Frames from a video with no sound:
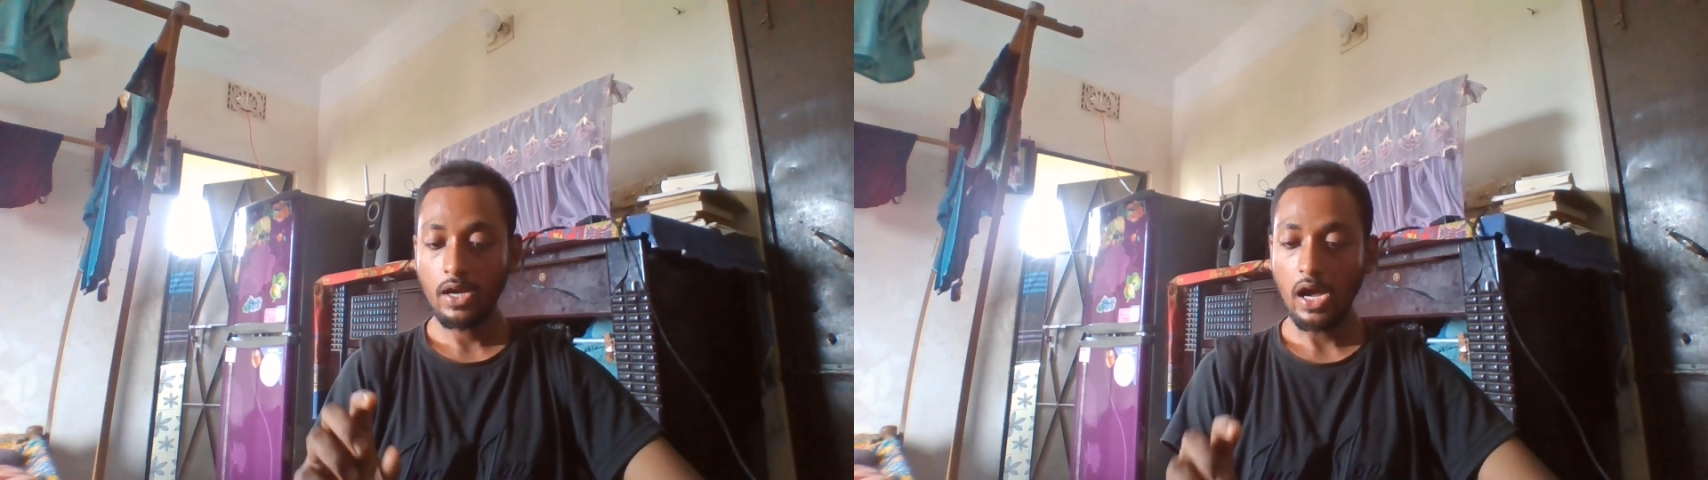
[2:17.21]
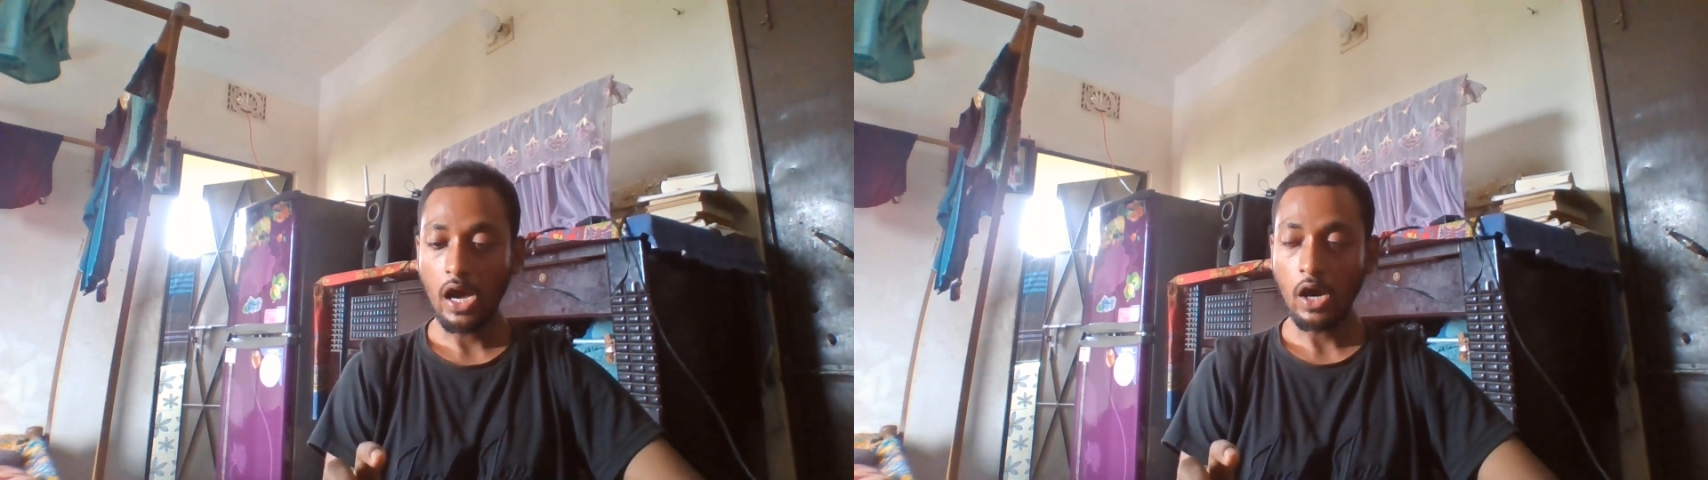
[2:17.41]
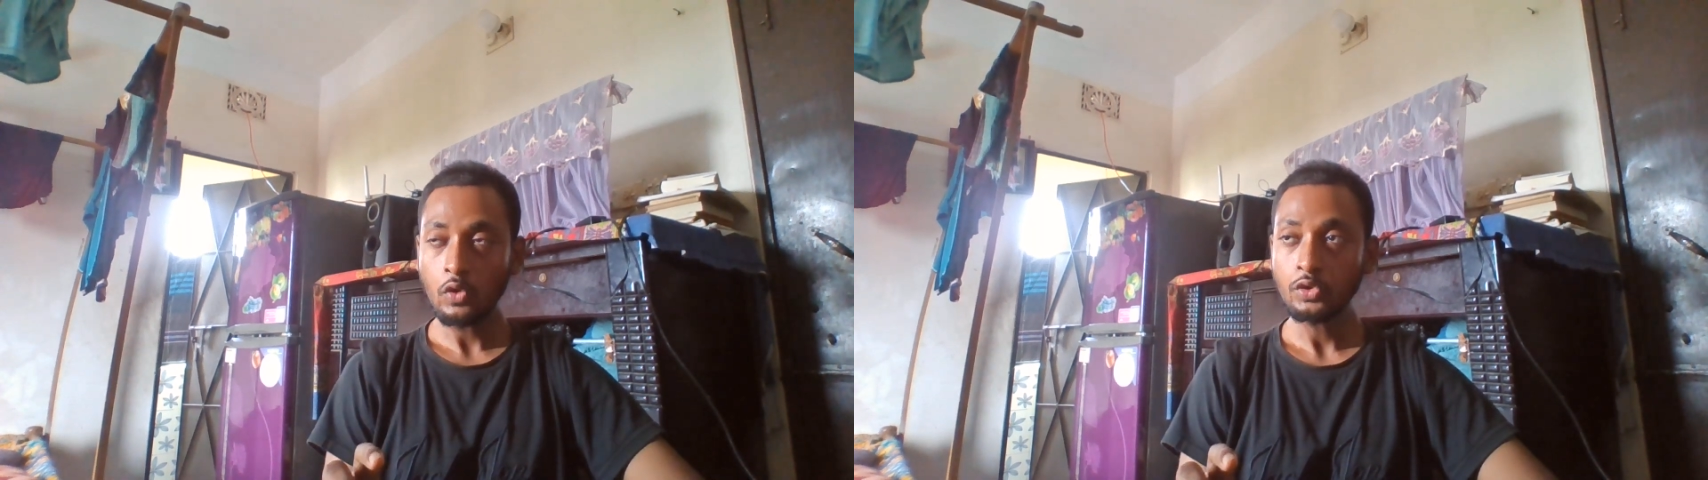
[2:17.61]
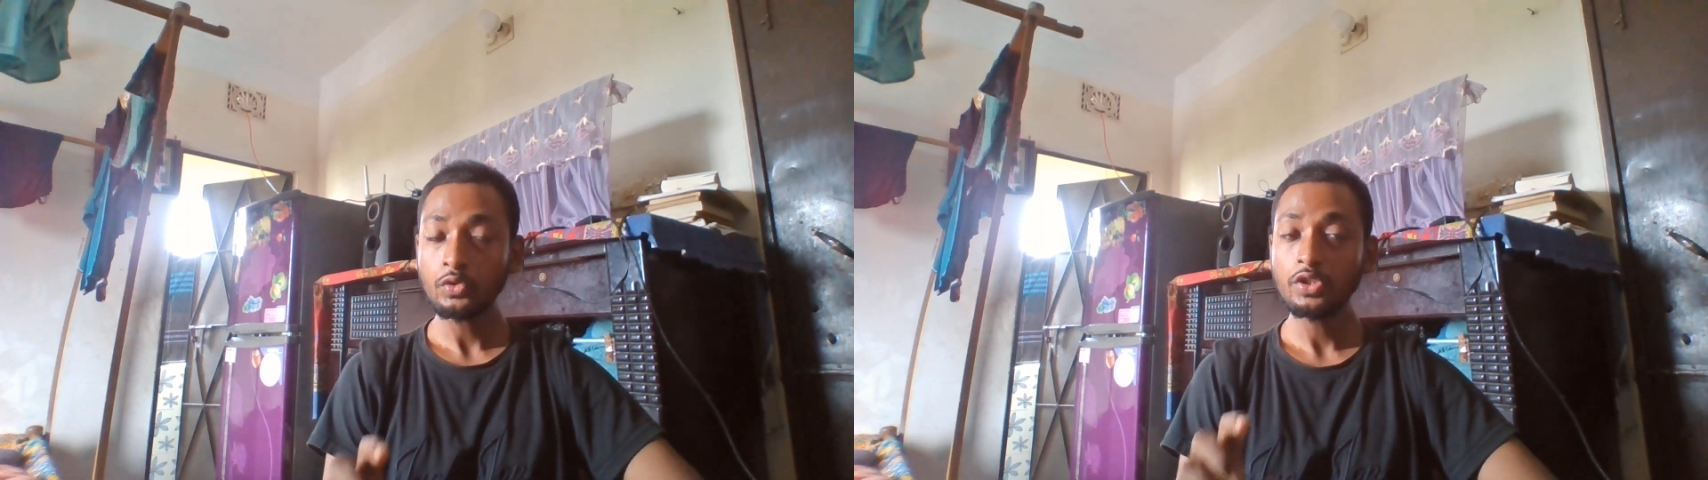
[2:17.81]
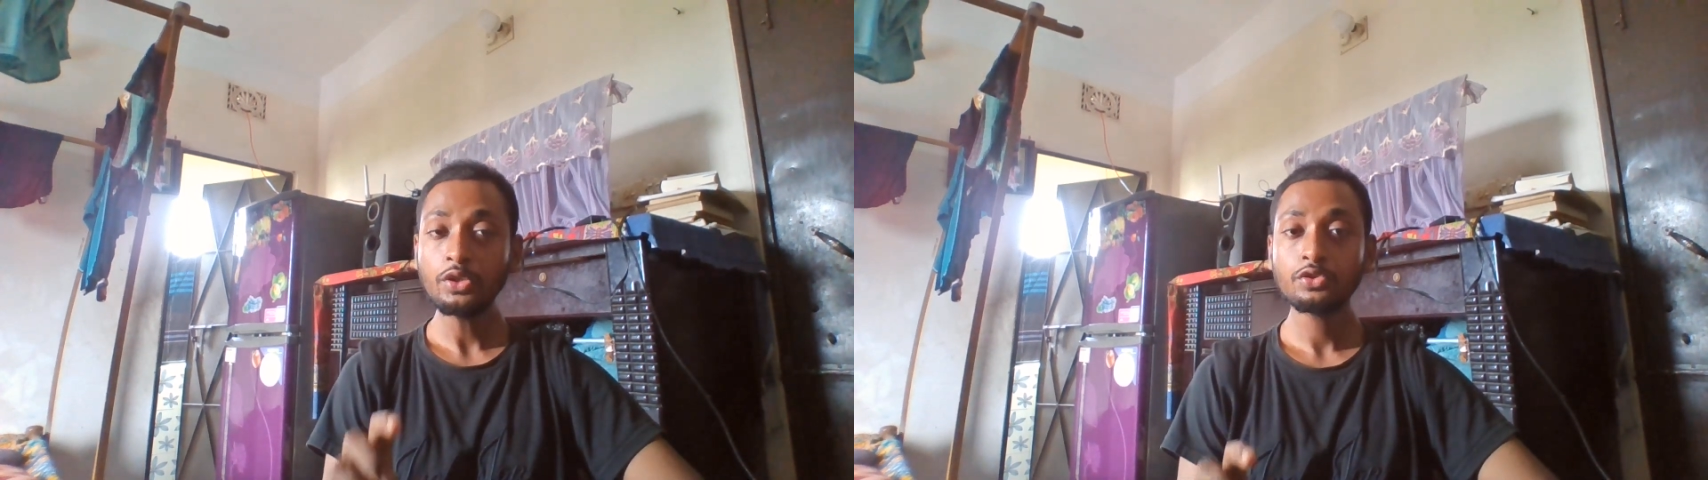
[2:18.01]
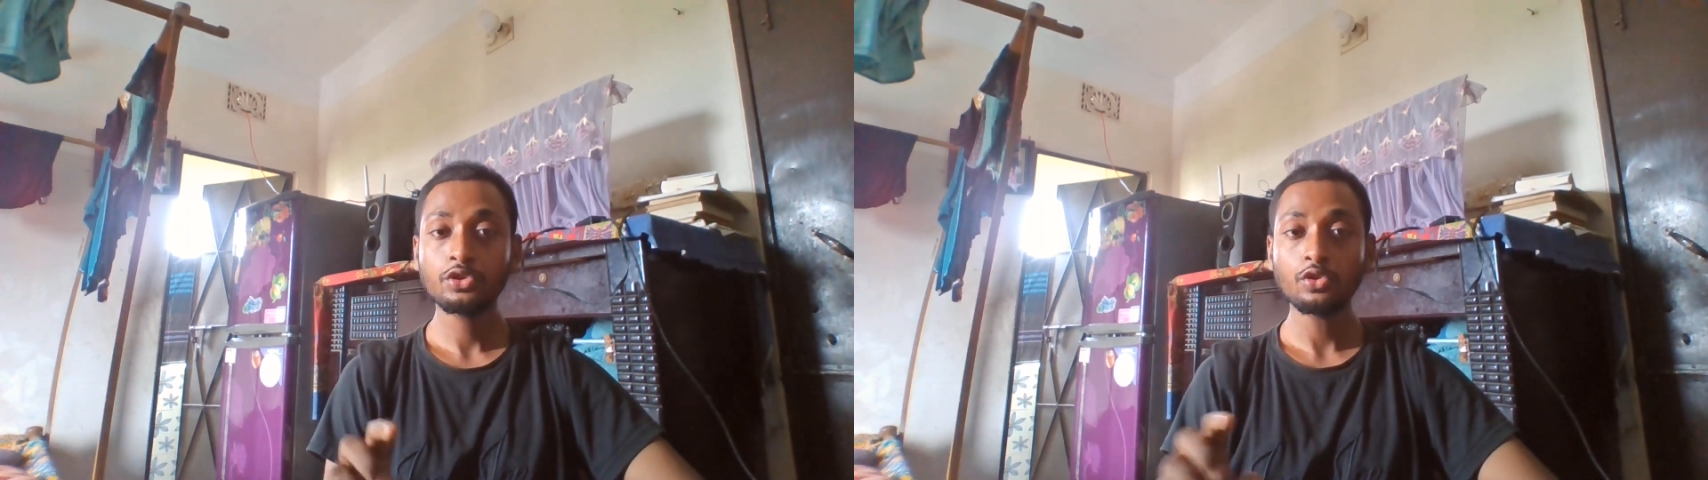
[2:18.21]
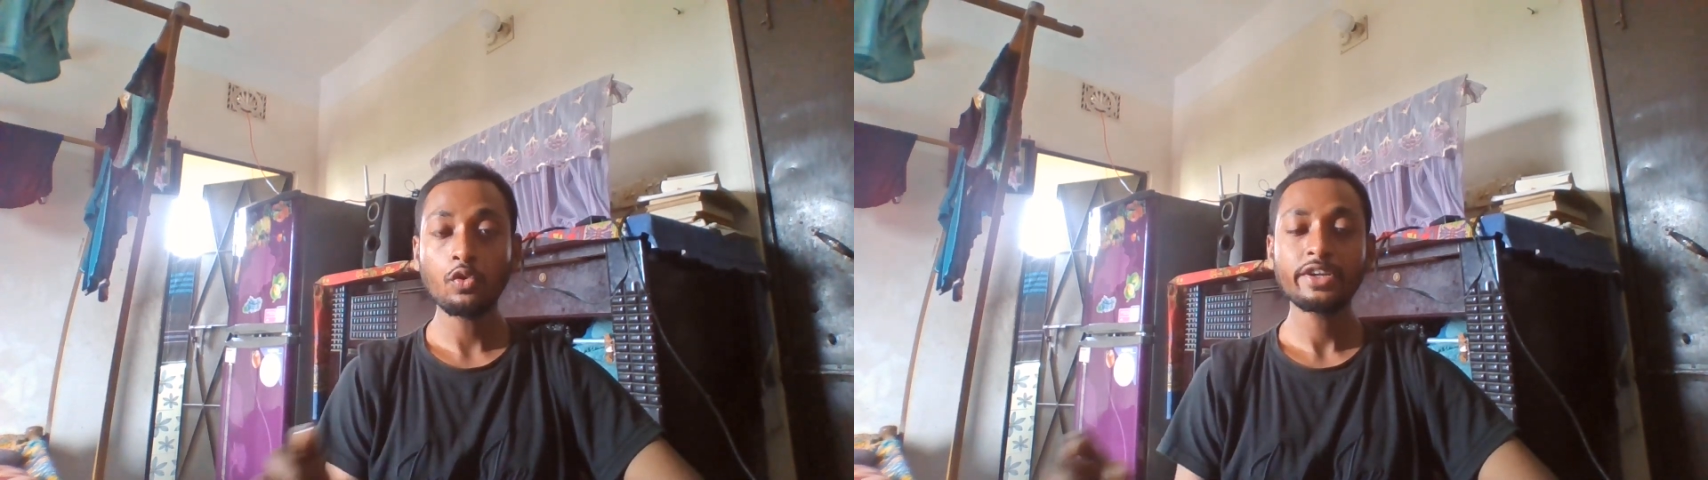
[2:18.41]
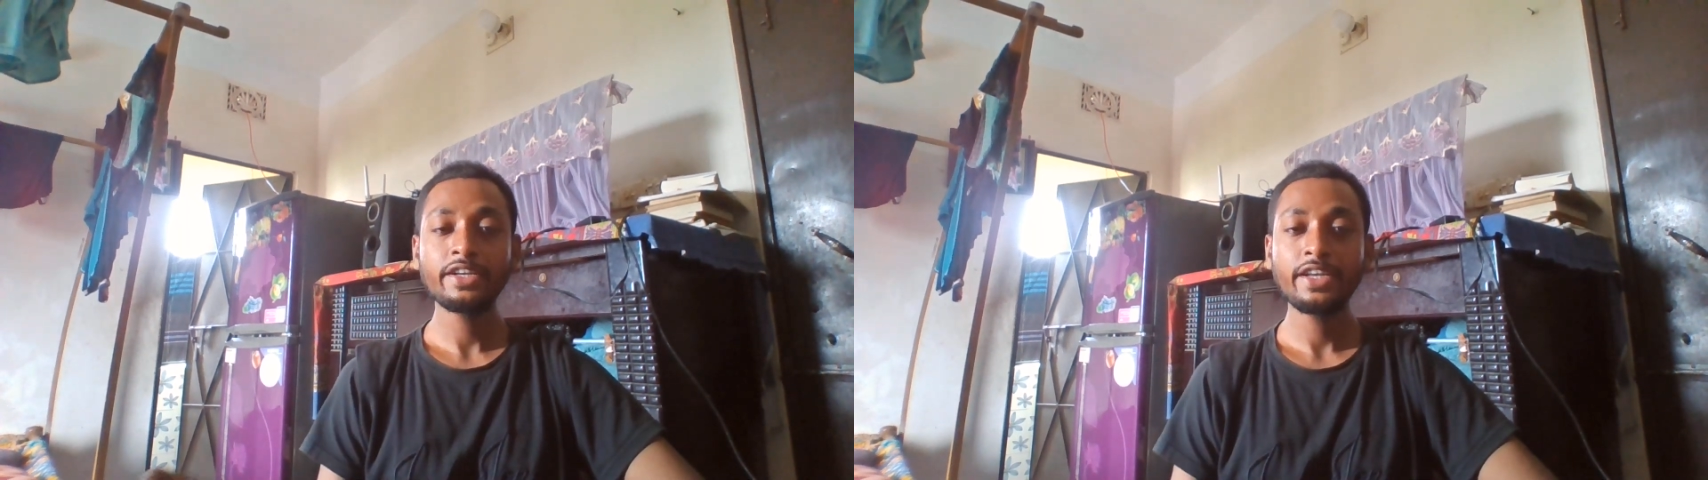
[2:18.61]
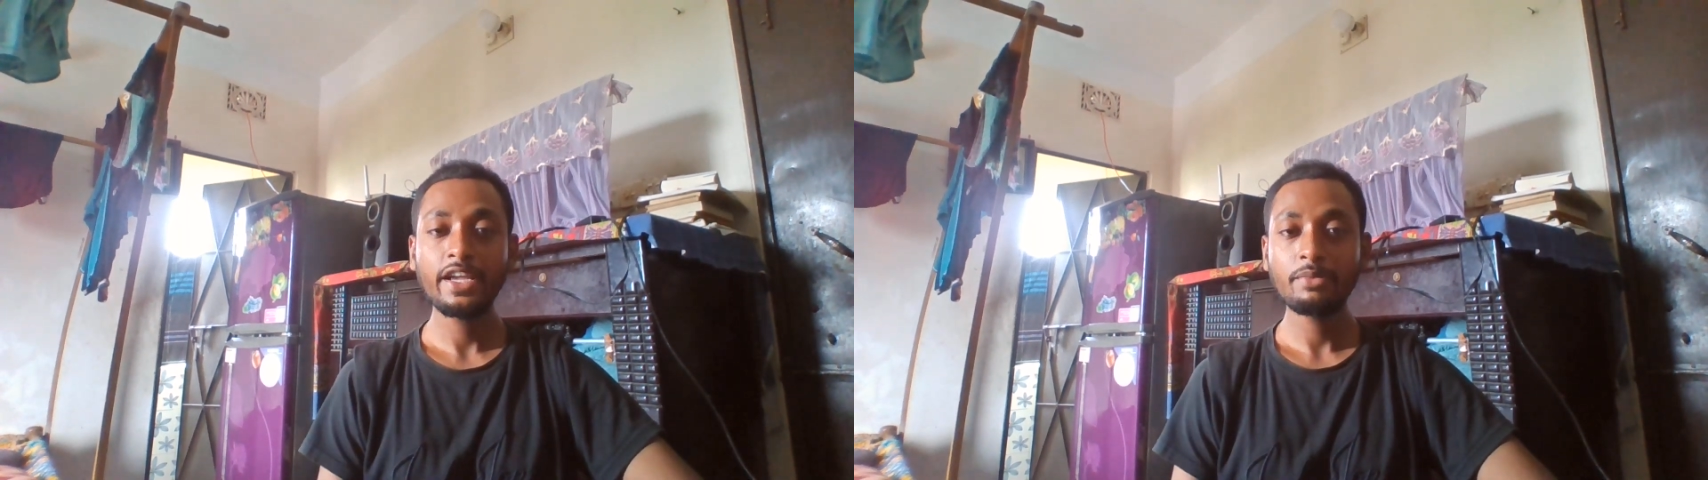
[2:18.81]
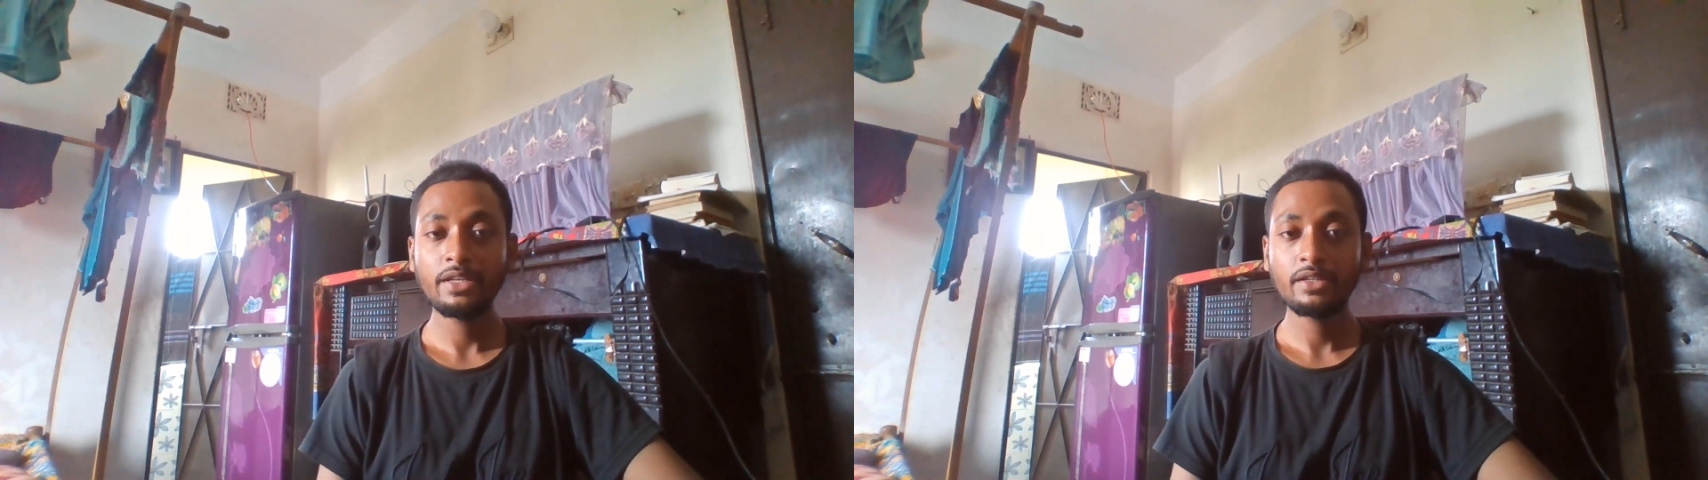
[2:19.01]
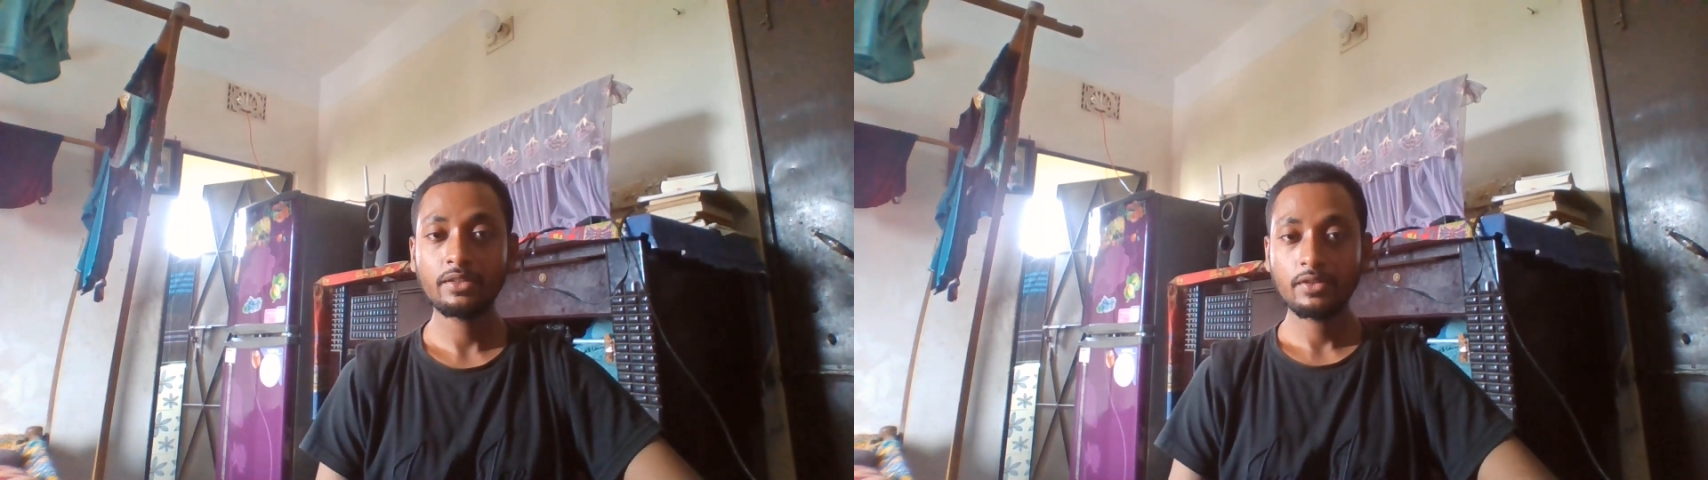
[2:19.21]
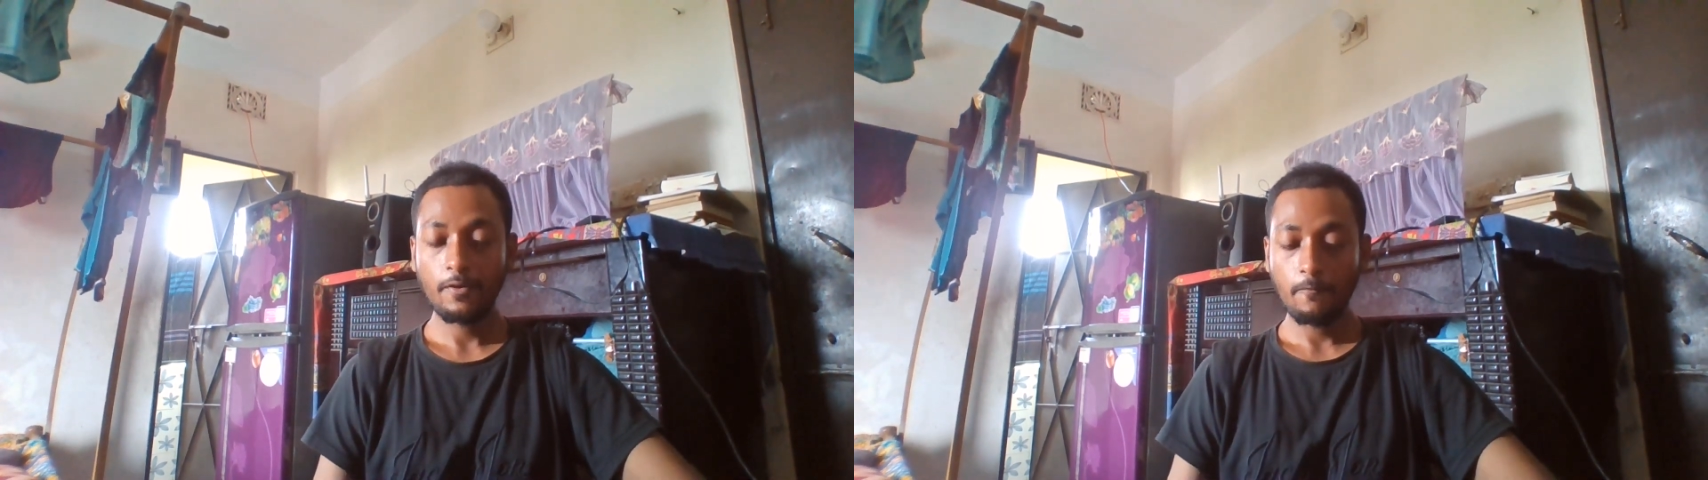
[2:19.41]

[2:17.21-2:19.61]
how to use token naming